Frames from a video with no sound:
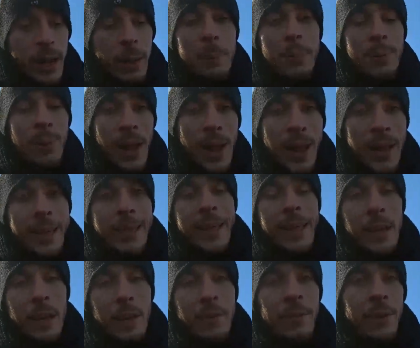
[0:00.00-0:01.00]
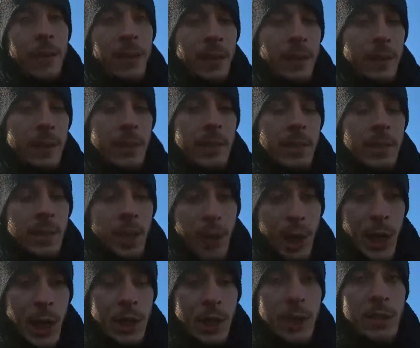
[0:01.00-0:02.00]
applying Gary Vee's
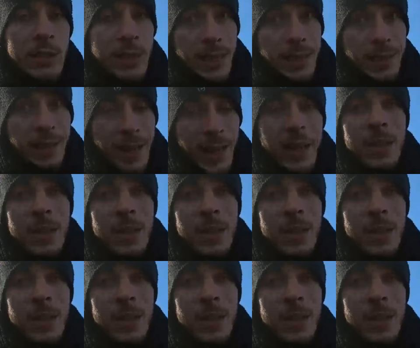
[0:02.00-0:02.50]
suggestions and,